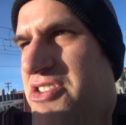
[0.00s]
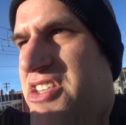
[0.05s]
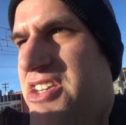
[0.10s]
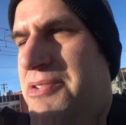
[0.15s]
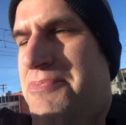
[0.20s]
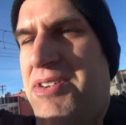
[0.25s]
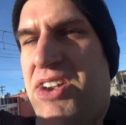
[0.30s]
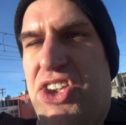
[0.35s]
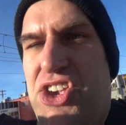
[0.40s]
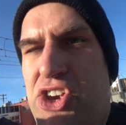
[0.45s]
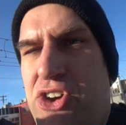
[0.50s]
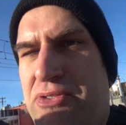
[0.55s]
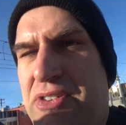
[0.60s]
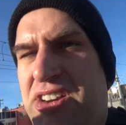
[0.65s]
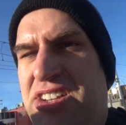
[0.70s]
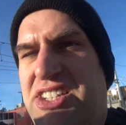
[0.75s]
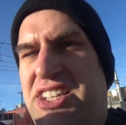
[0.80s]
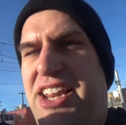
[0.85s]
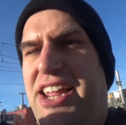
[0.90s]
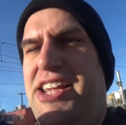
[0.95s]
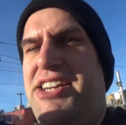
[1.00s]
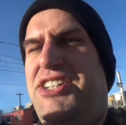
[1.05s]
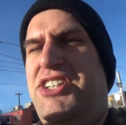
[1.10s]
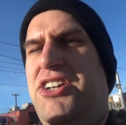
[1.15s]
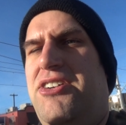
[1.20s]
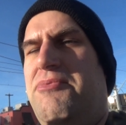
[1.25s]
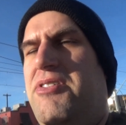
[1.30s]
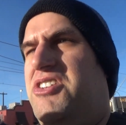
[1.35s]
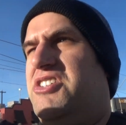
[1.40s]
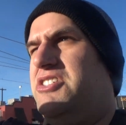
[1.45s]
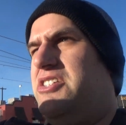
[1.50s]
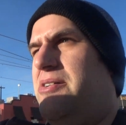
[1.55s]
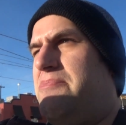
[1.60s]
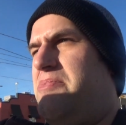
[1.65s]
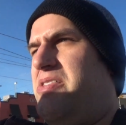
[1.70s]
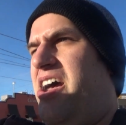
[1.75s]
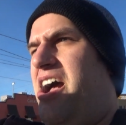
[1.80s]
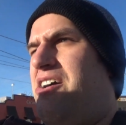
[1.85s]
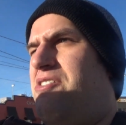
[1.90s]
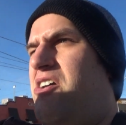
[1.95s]
the McEwen station, which is up
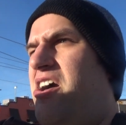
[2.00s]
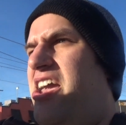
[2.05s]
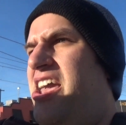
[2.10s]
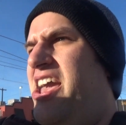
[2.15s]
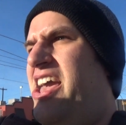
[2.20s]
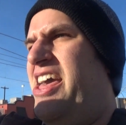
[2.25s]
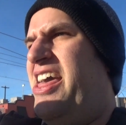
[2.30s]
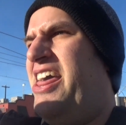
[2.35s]
that way.